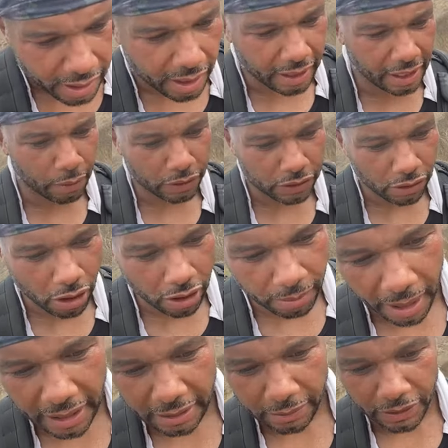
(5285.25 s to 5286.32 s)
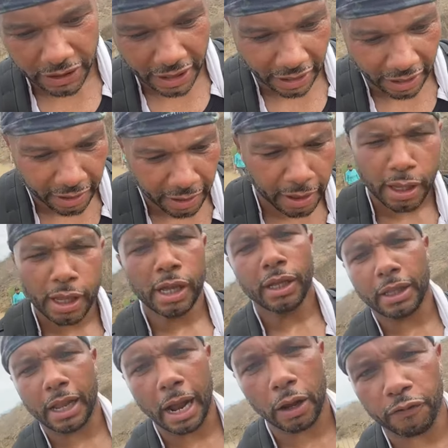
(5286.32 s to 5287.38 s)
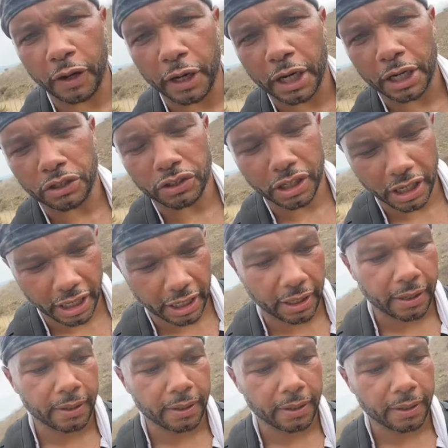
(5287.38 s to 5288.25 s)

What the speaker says: And they were talking about some shit that I was very interested in.